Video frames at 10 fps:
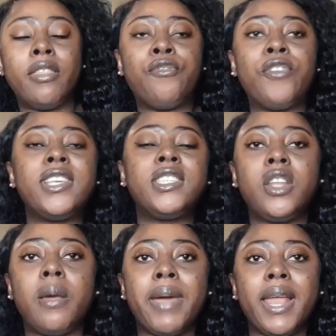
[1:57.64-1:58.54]
The first
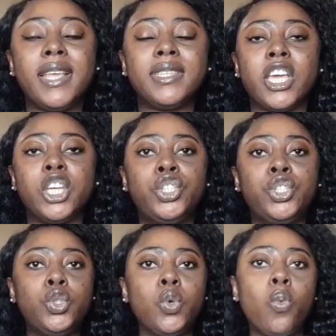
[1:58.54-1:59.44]
thing on my list that you
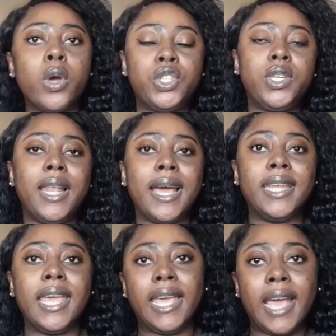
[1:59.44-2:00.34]
should do once you
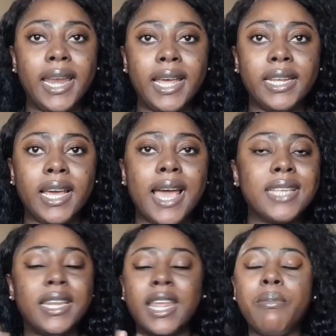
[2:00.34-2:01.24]
land in Canada
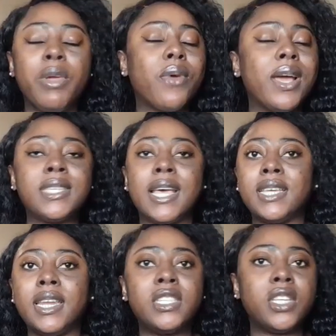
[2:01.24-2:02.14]
as an immigrant, as
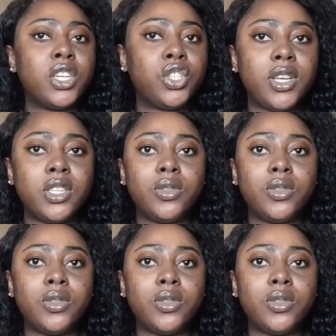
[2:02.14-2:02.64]
an international